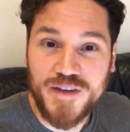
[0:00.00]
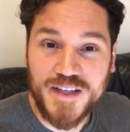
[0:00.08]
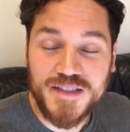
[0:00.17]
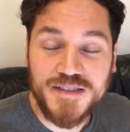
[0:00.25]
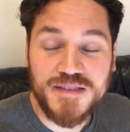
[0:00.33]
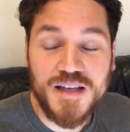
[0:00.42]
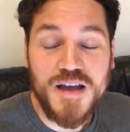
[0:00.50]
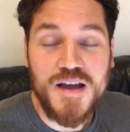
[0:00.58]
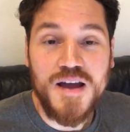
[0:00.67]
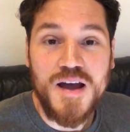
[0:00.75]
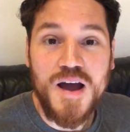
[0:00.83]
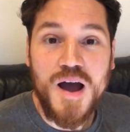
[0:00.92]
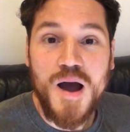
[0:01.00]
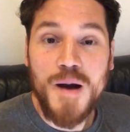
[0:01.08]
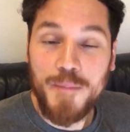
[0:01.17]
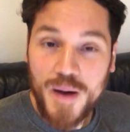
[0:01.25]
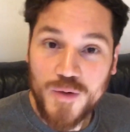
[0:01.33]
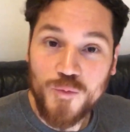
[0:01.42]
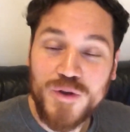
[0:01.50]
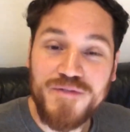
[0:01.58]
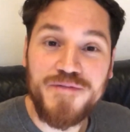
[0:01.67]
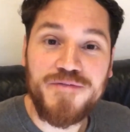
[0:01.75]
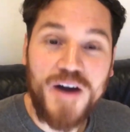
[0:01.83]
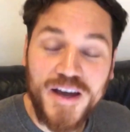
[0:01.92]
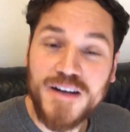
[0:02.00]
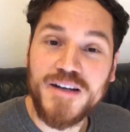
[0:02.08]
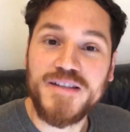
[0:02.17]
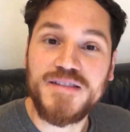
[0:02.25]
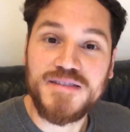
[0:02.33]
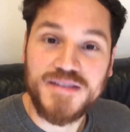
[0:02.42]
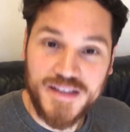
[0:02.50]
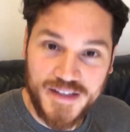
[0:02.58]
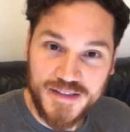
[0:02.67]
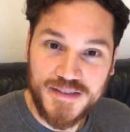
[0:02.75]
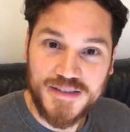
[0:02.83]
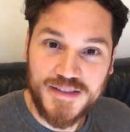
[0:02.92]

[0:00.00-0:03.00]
England, but we finally did it.